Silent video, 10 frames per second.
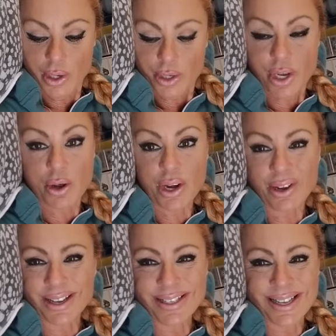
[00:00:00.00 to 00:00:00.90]
So
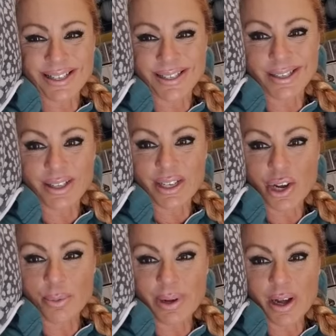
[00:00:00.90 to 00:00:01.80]
I guess that's it. That's
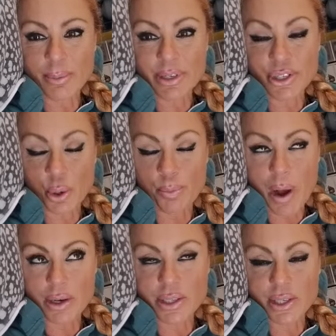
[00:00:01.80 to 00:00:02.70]
all my all my
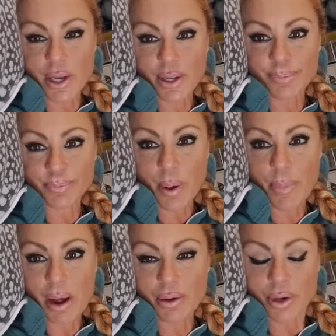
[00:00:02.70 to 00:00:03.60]
soapbox
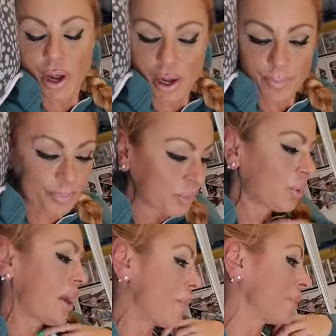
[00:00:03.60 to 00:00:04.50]
about um,
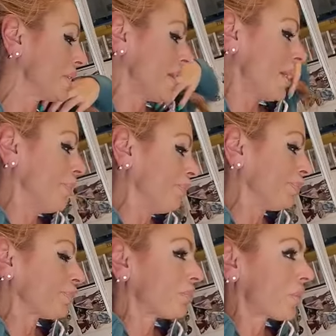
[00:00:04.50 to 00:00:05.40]
what happened today.
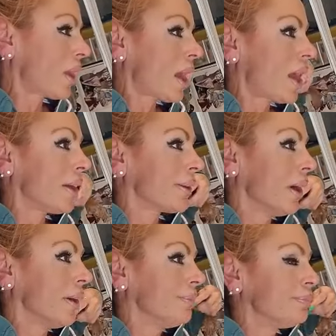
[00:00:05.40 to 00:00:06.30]
And
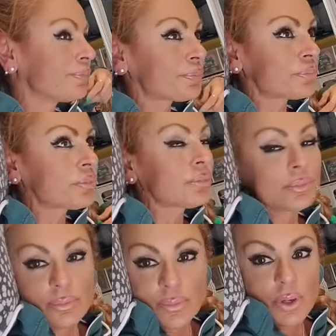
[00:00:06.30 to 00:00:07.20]
uh,
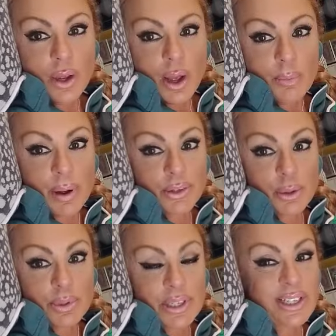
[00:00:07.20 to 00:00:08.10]
about the
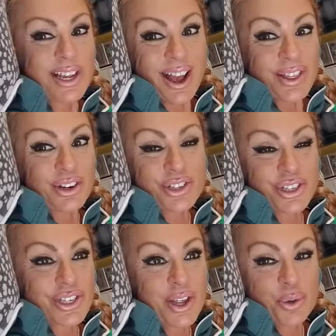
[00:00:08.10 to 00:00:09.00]
homeless, because there's
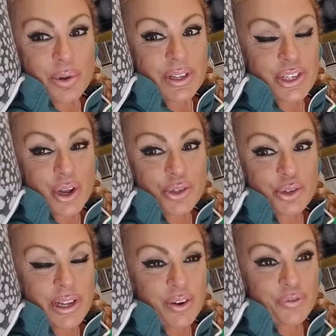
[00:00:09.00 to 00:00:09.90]
this other one that's also
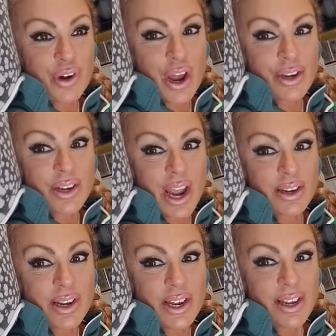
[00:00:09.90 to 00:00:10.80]
like a friend,
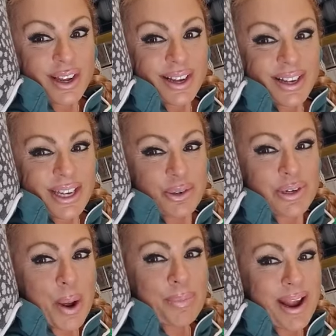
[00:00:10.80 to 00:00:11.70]
and like he
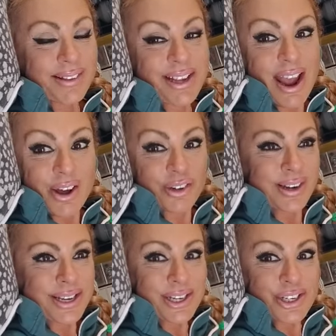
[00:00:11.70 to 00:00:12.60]
would come behind the counter
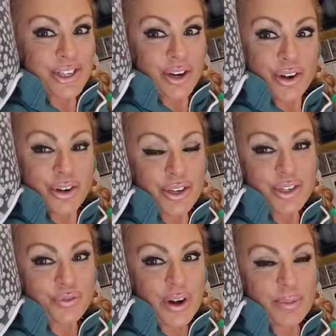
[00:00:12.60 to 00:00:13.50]
like he just thought, oh, he's
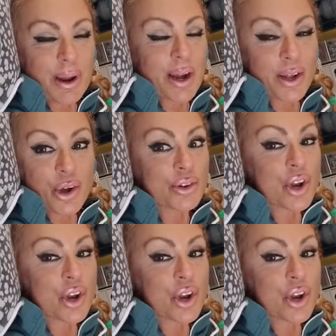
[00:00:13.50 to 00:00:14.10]
a friend of mine. And I go,